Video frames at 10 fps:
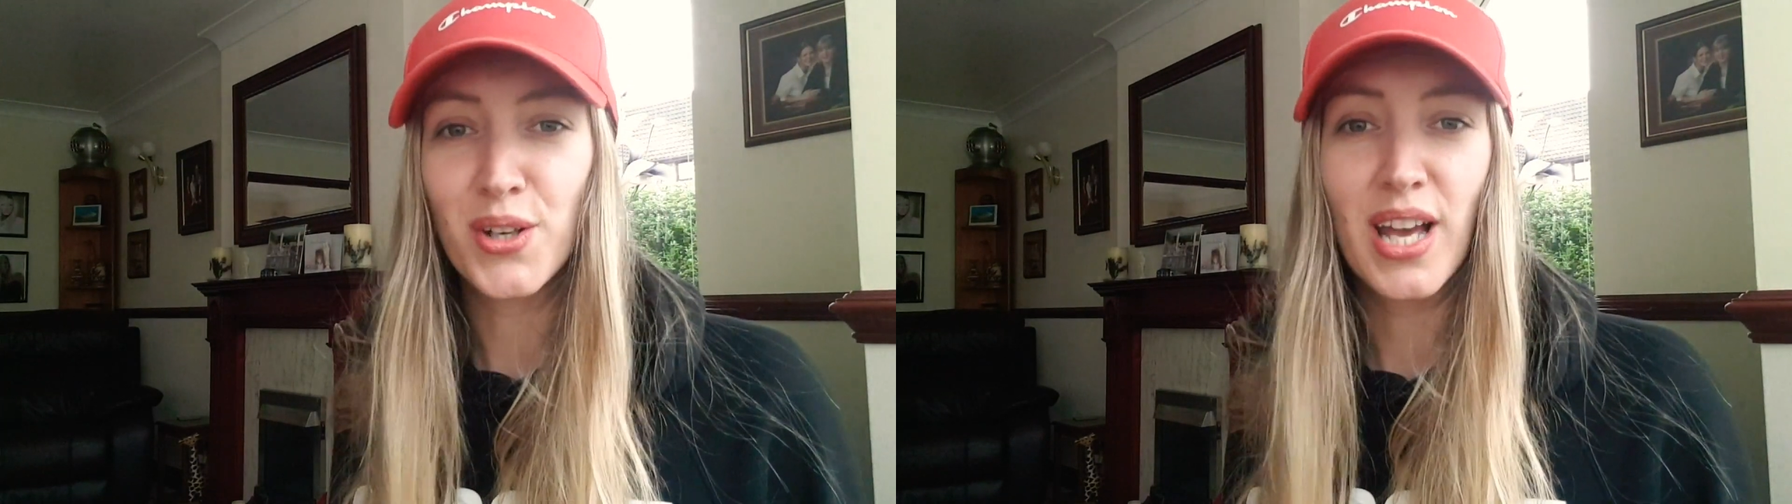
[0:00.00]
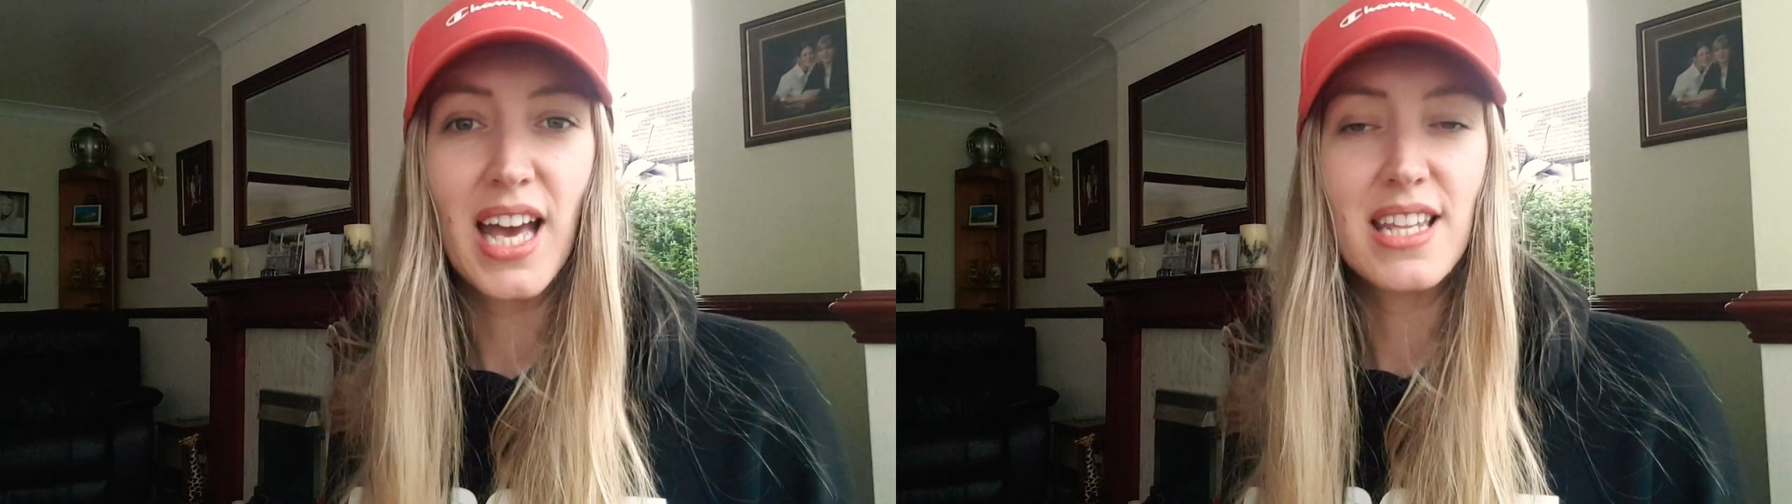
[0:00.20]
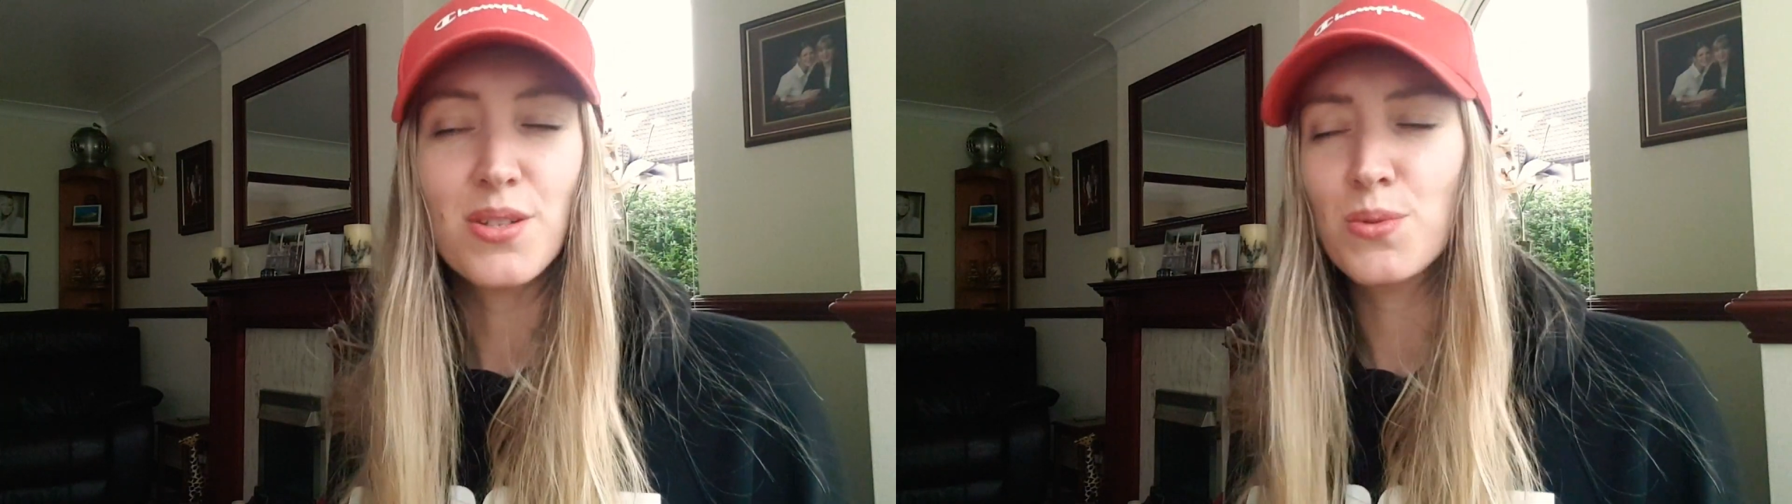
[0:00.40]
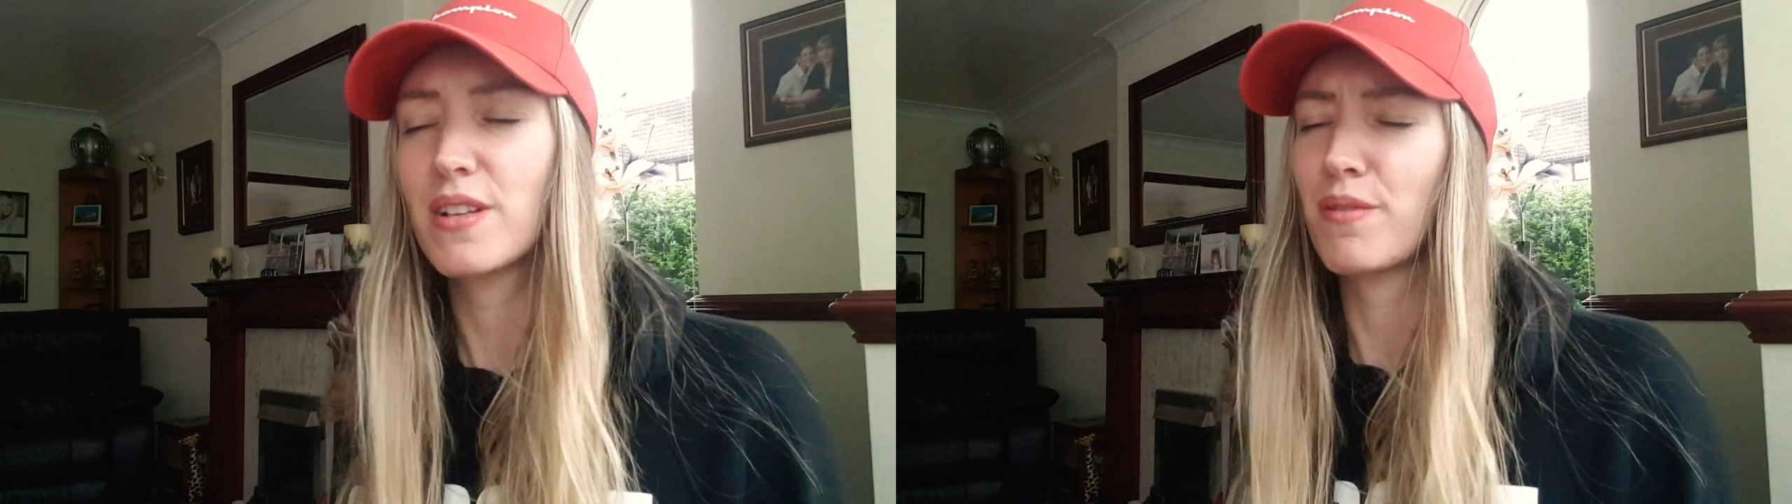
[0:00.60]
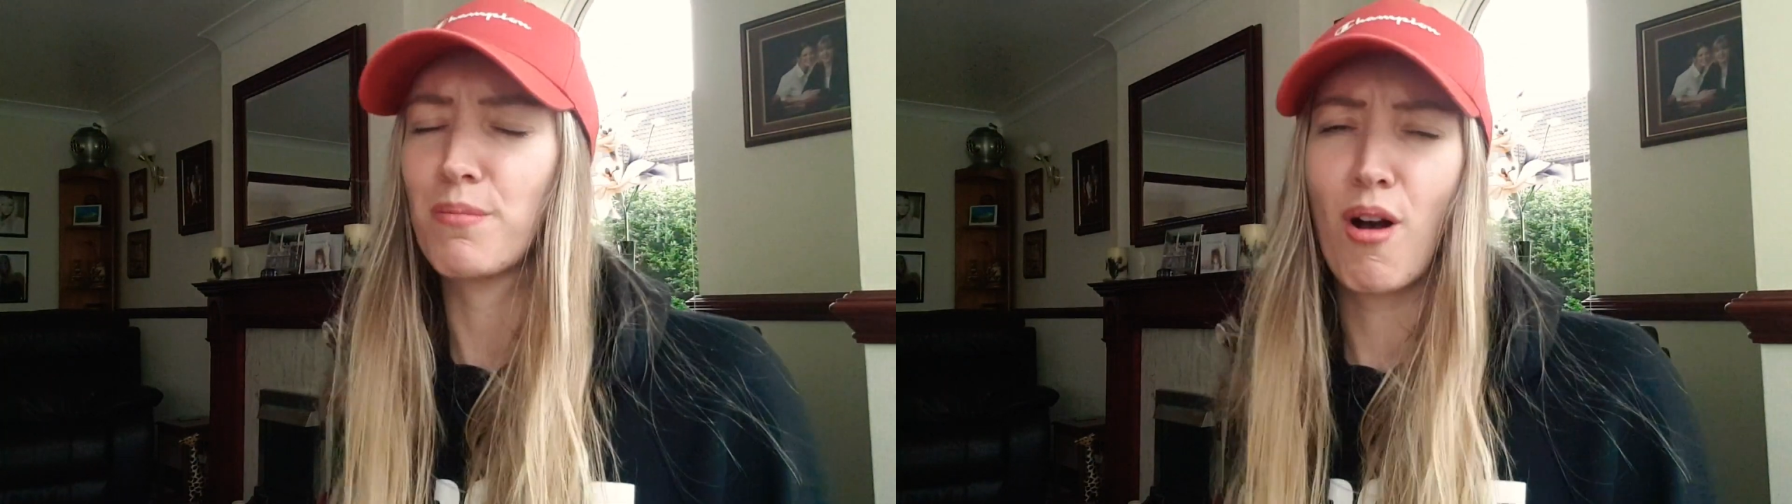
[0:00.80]
look at there's all
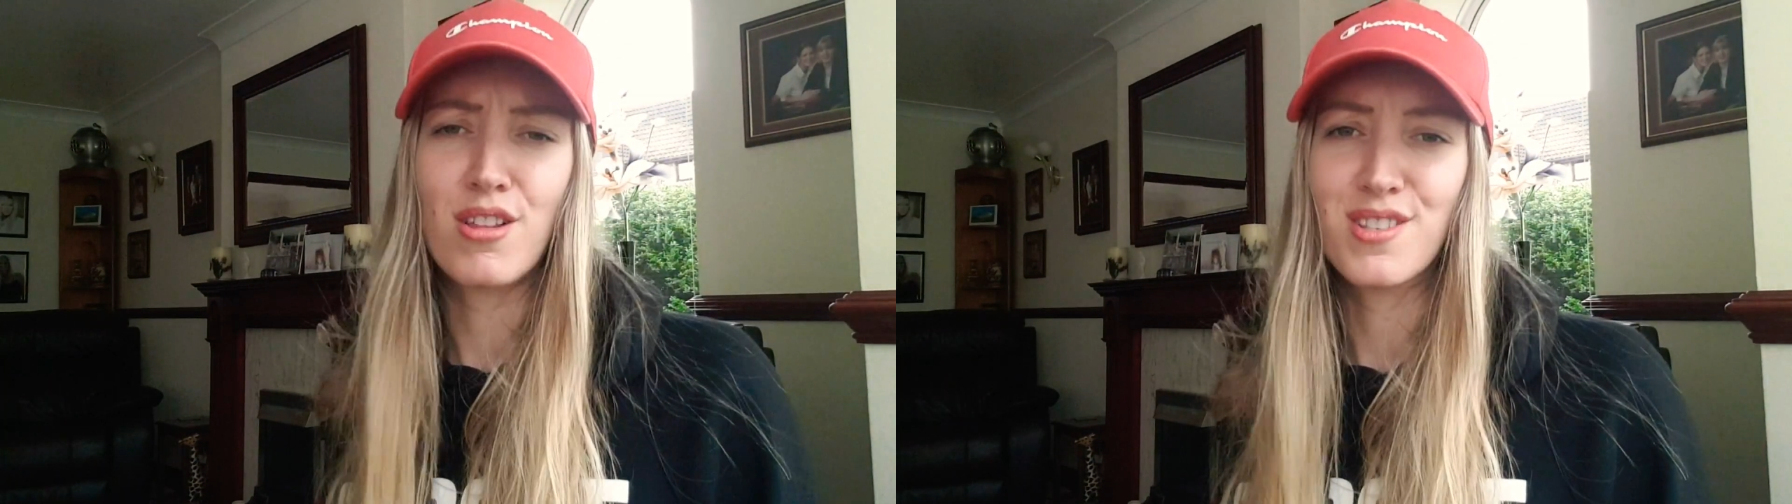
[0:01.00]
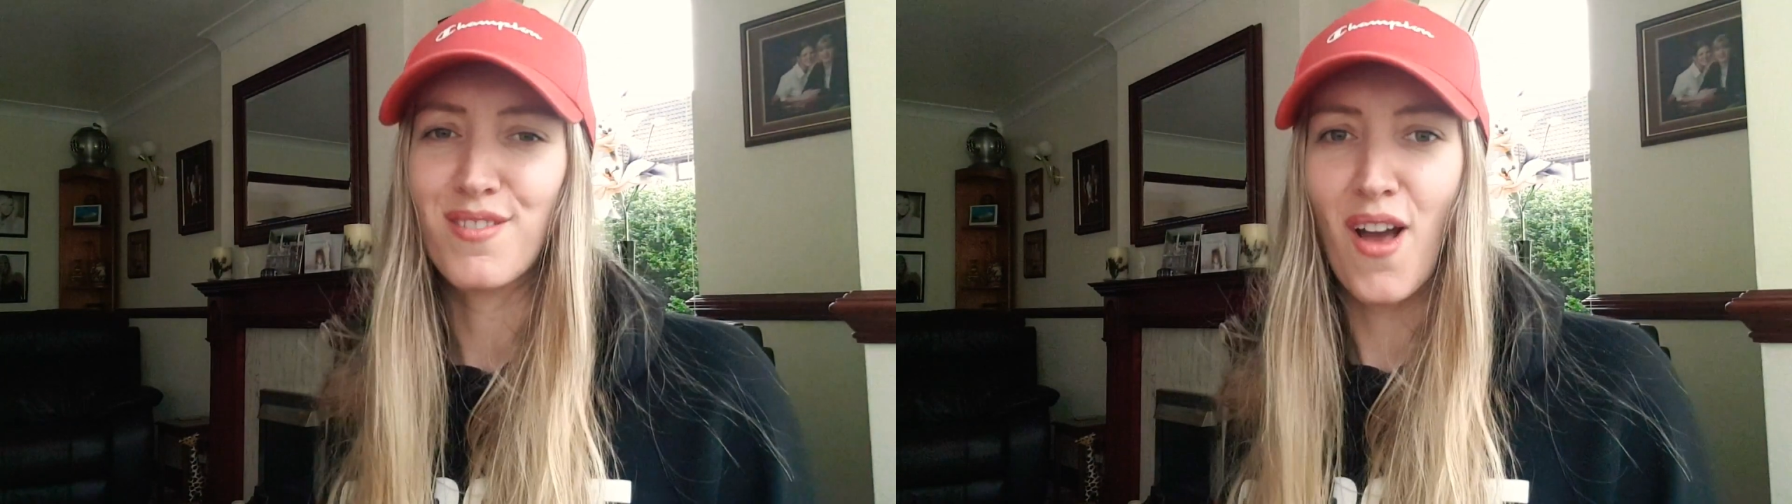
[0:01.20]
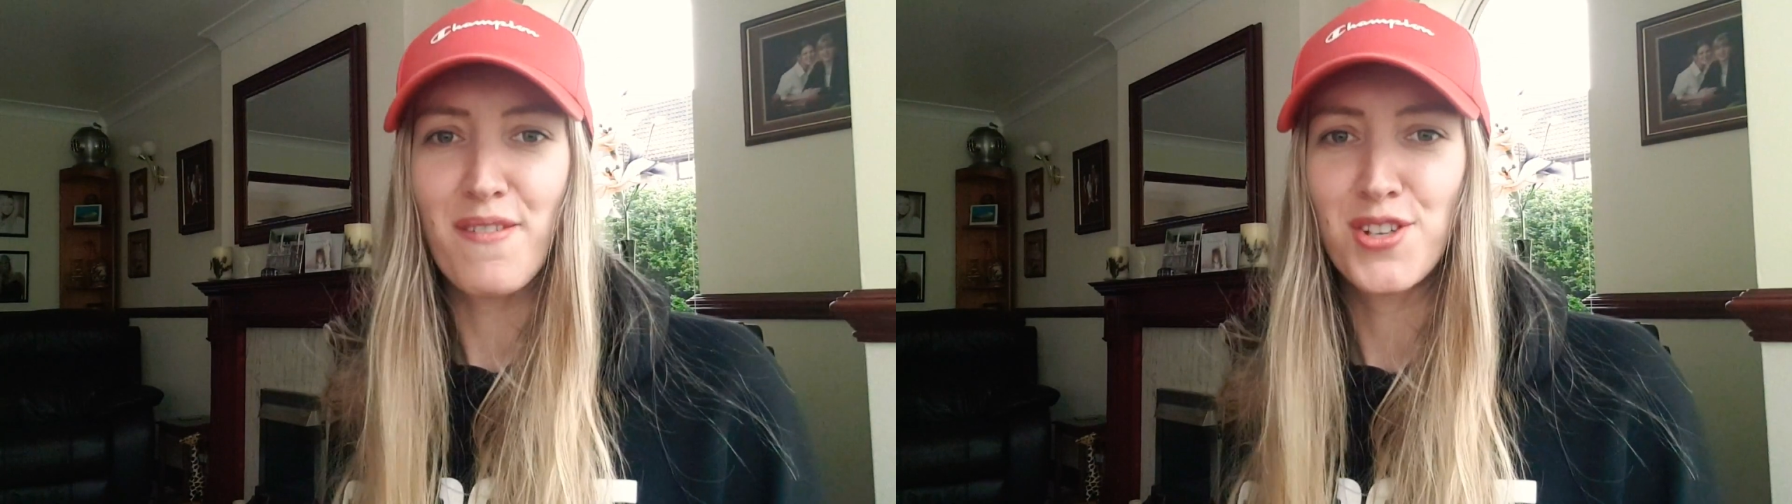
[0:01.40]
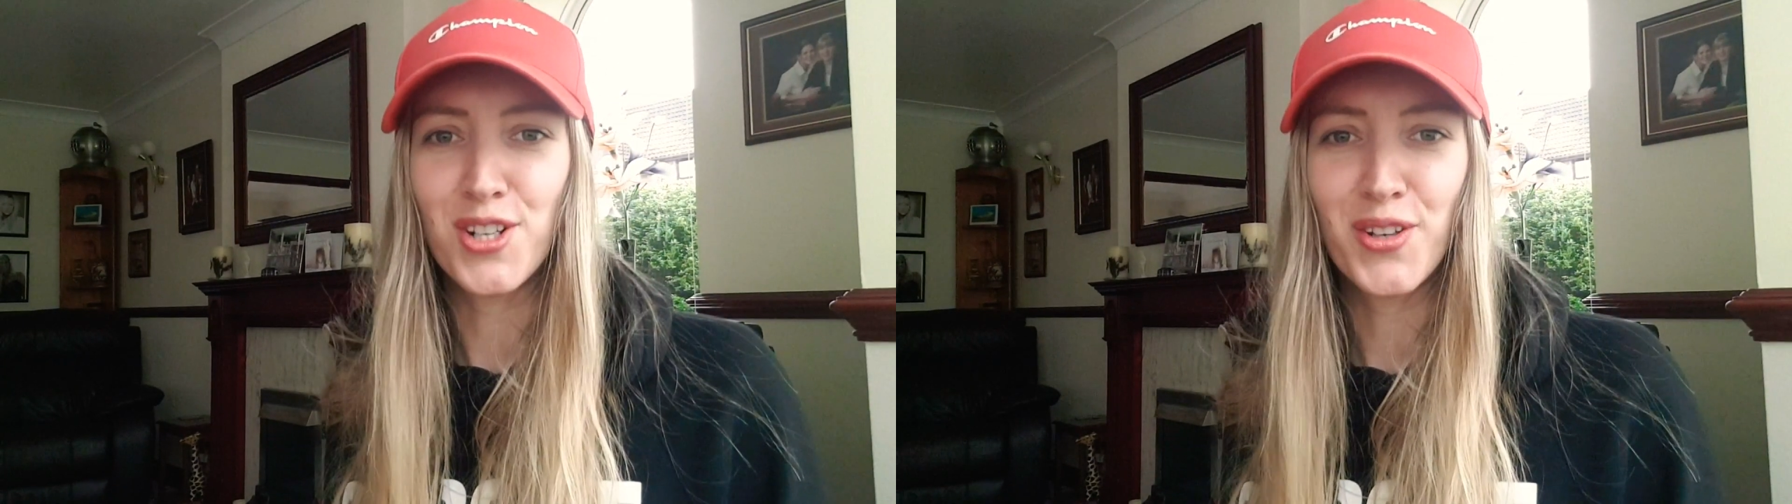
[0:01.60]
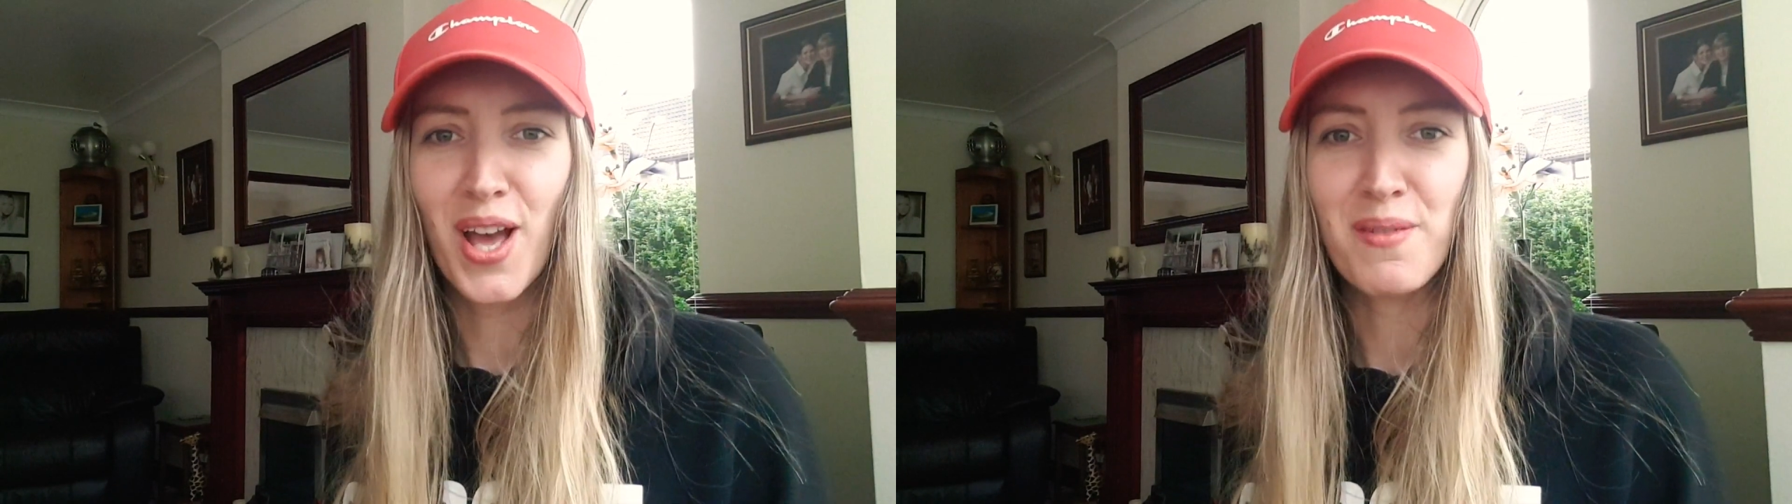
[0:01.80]
different parts of life to
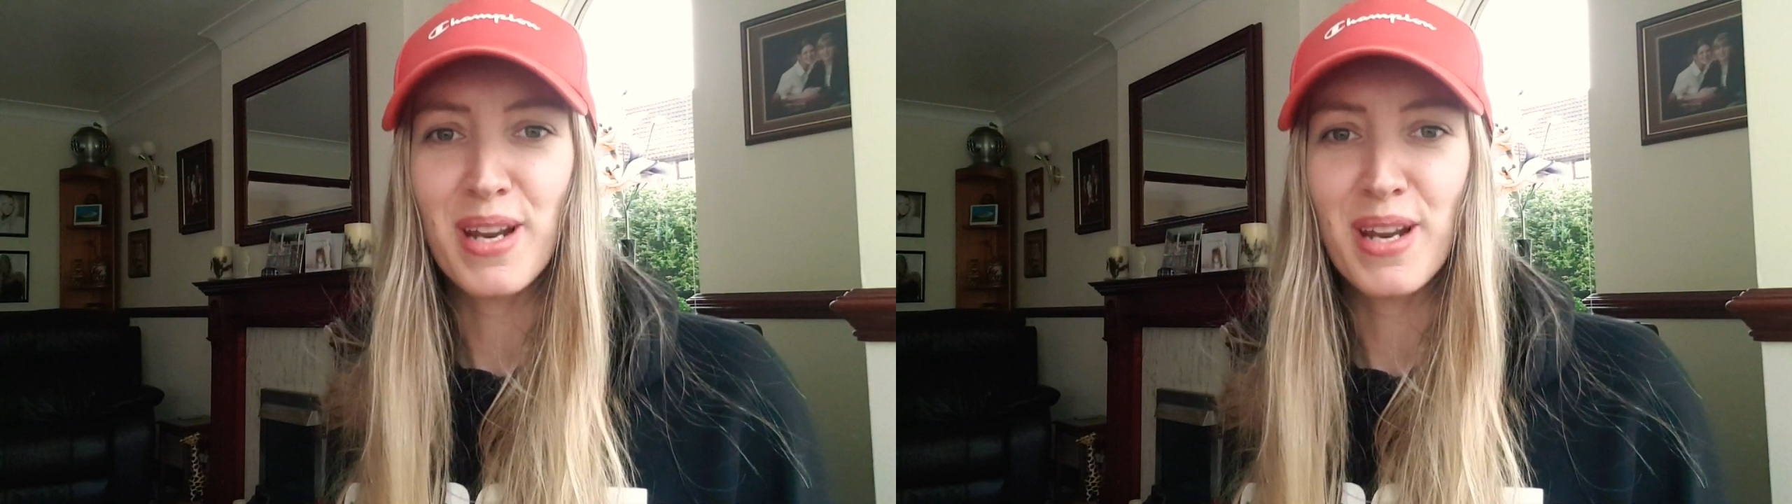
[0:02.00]
look at